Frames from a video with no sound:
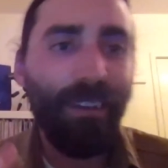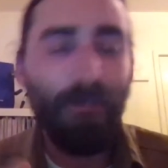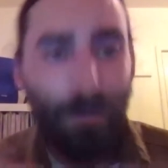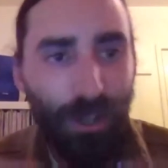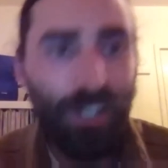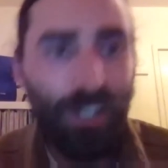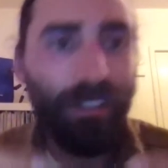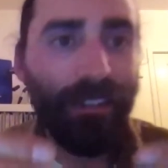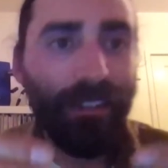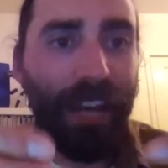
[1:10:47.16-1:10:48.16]
by pushing the
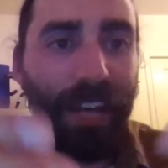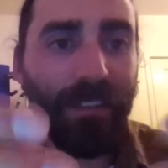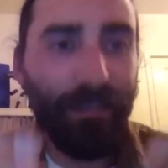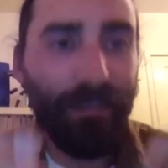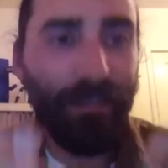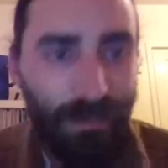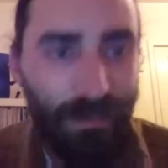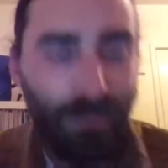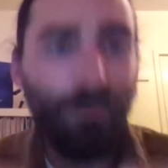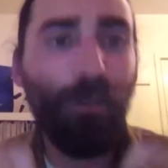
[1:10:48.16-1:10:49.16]
science
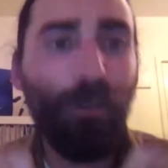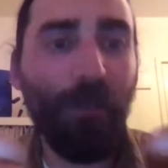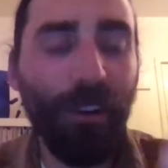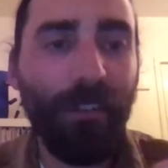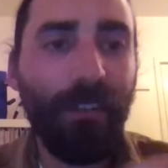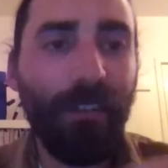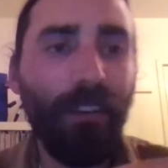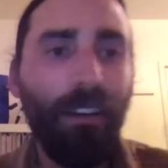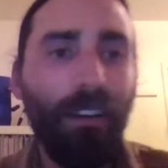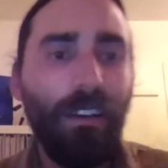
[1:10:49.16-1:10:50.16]
forward.
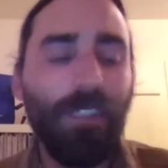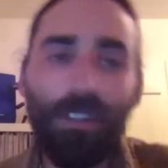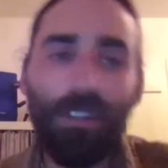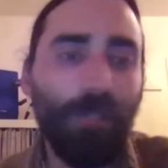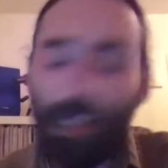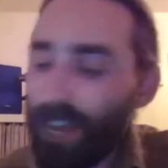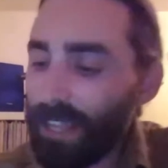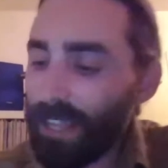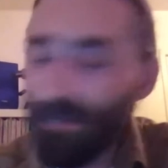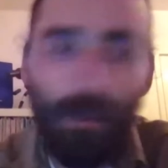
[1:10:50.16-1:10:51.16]
So it's really great.
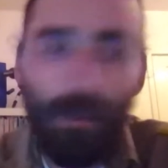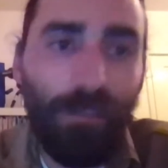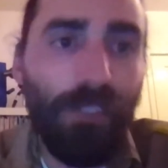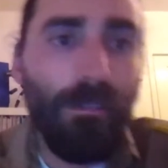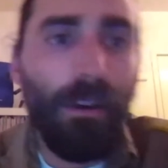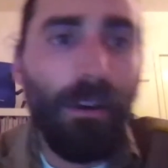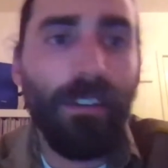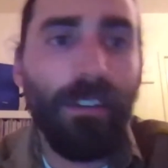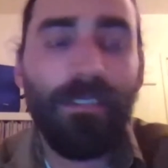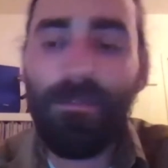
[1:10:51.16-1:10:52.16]
That's one of my favorite
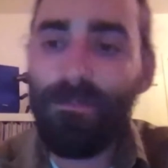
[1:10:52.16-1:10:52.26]
parts.